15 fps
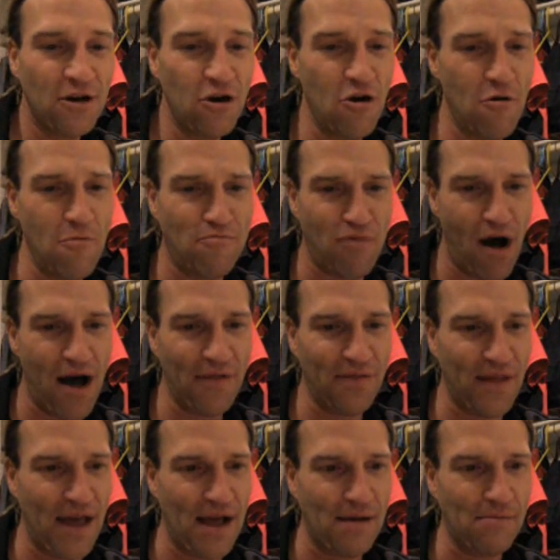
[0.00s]
Who brought
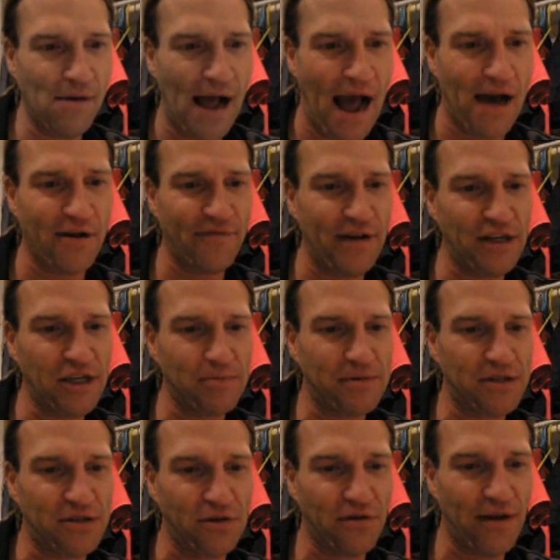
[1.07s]
them out of Egypt
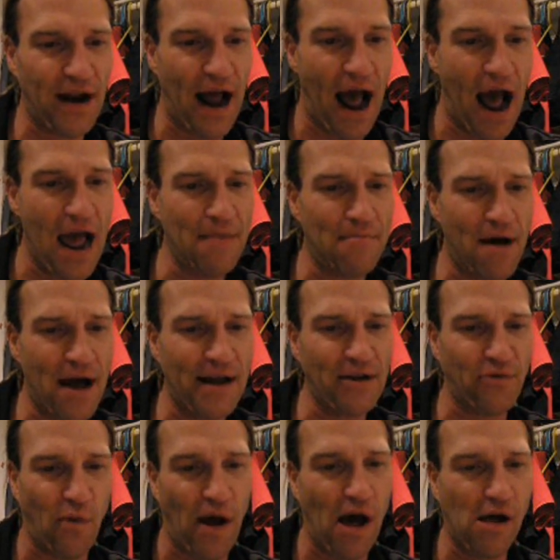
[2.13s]
so that I
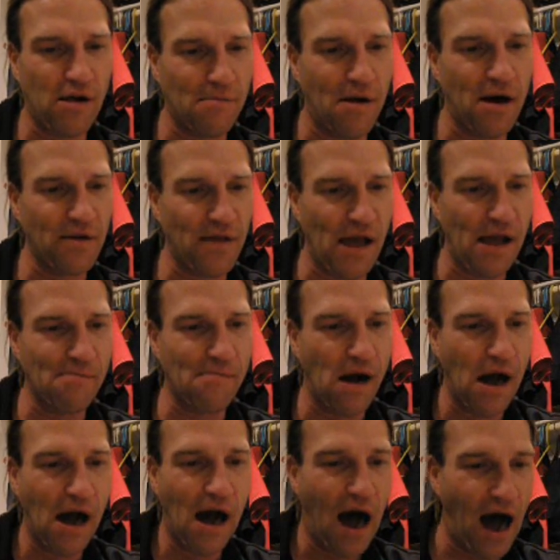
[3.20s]
might dwell among them.
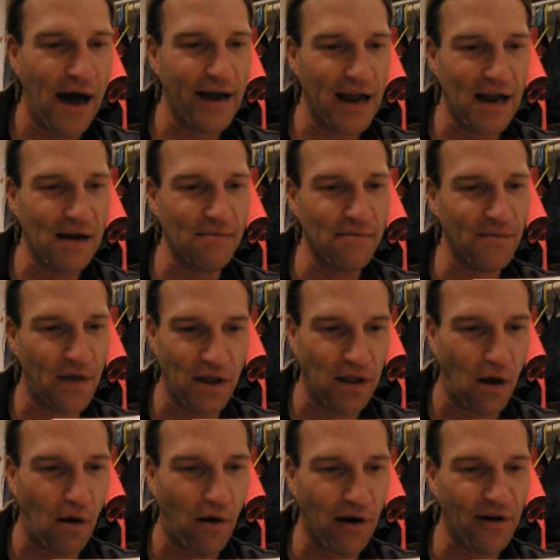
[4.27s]
I am the
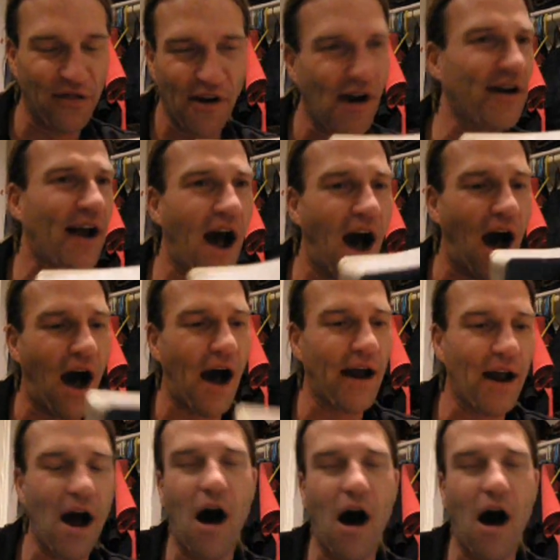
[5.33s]
Lord their God.